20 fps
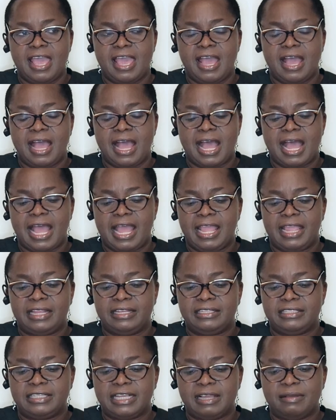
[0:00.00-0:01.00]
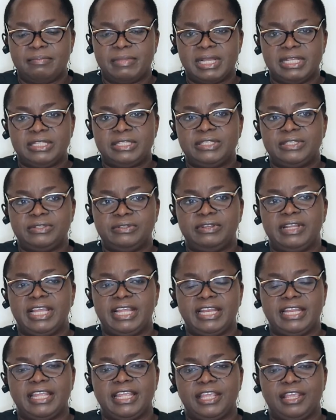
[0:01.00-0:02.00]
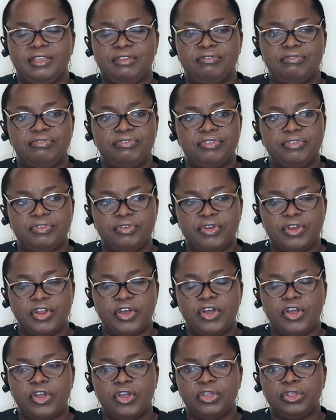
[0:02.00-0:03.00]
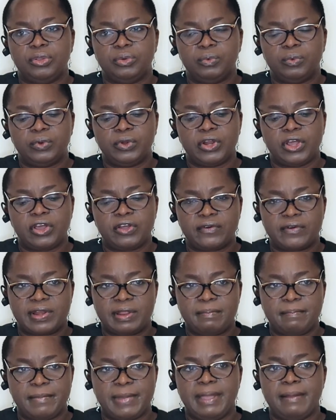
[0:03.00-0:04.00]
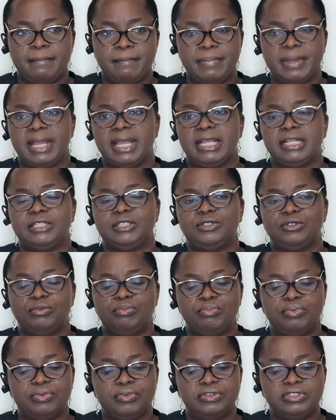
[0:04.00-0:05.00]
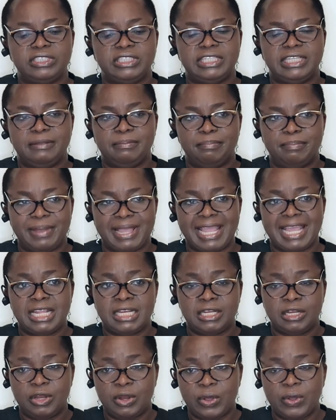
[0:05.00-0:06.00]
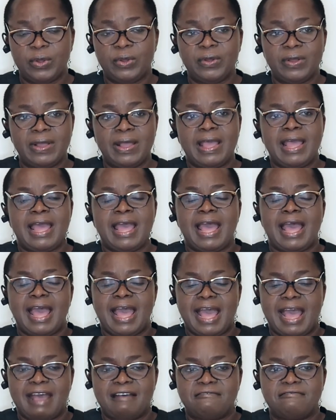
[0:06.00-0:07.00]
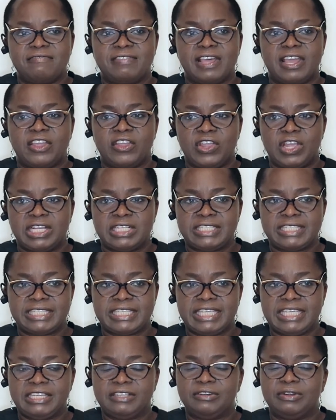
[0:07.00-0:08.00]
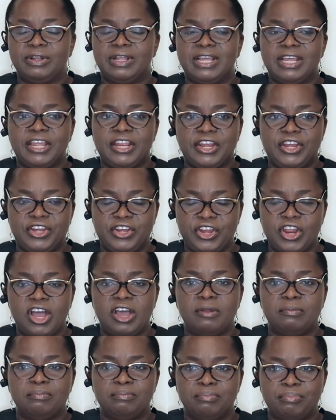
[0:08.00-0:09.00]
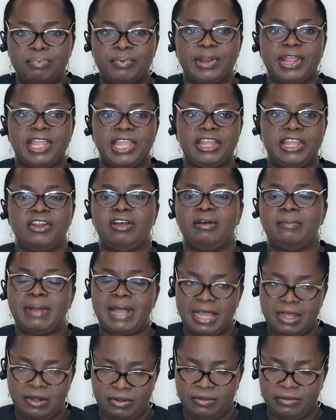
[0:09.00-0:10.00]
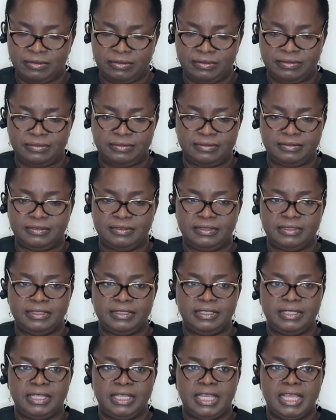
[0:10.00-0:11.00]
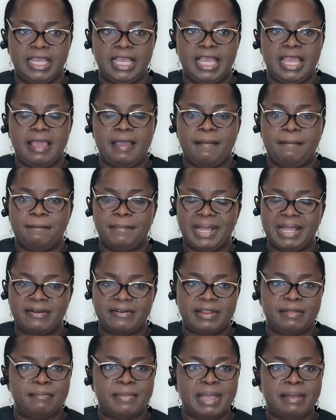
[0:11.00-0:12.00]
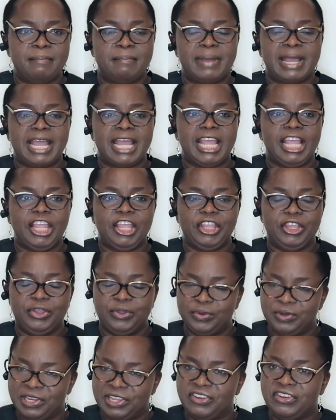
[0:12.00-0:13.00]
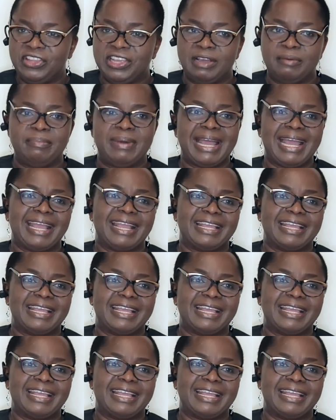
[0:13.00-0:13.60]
I tell my student if you know you will not remember to put the bed low after your skill, don't bring it up at all. But remember, you need your back.